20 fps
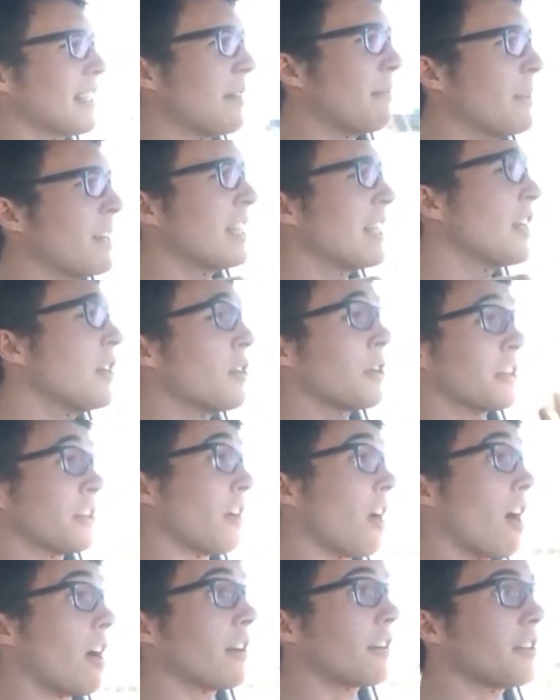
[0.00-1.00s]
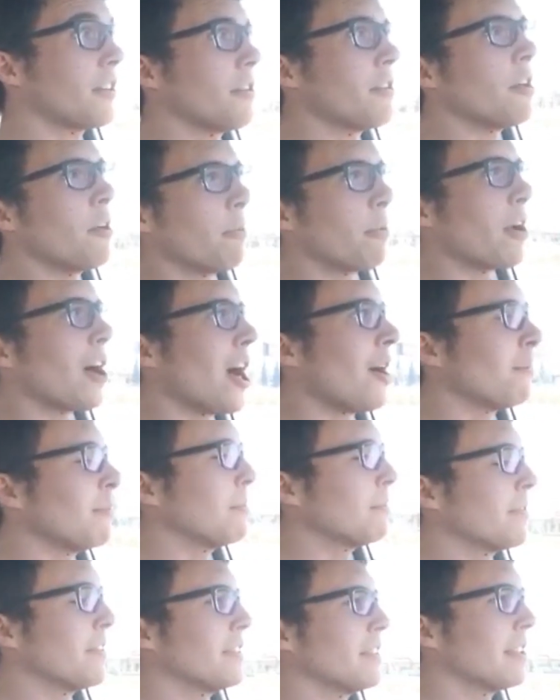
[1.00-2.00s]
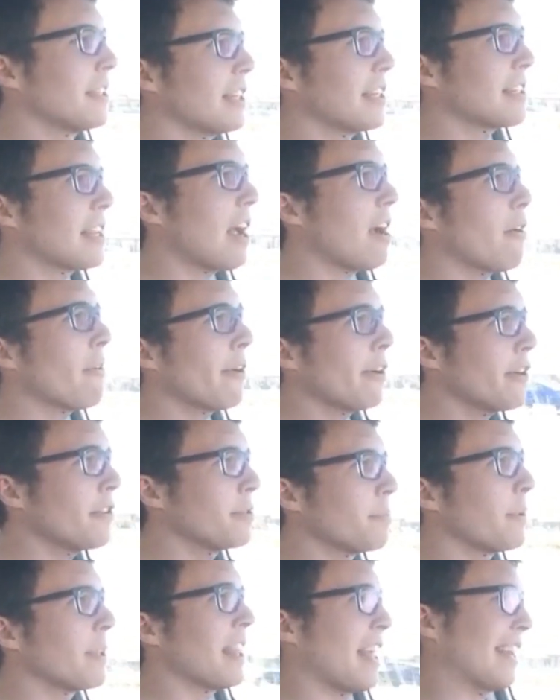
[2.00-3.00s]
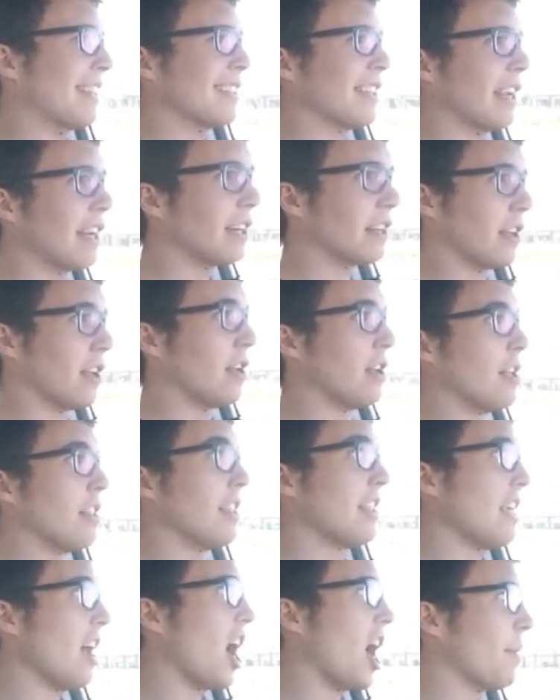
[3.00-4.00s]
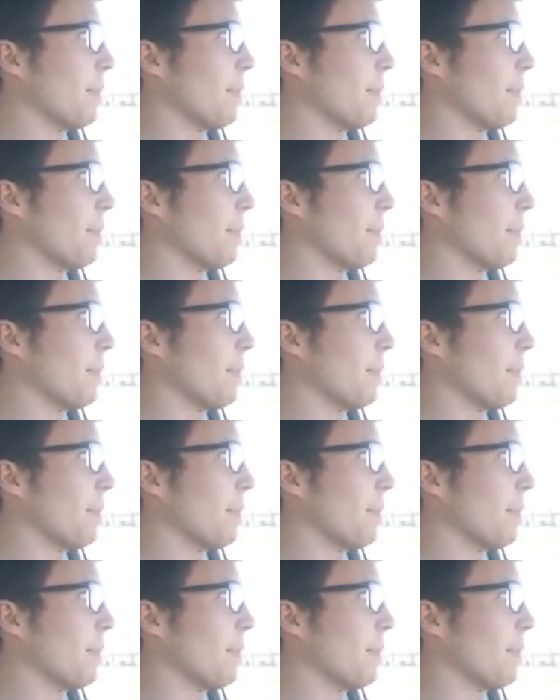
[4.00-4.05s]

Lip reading: somebody that you can talk to no problem for 6 hours, but that's like the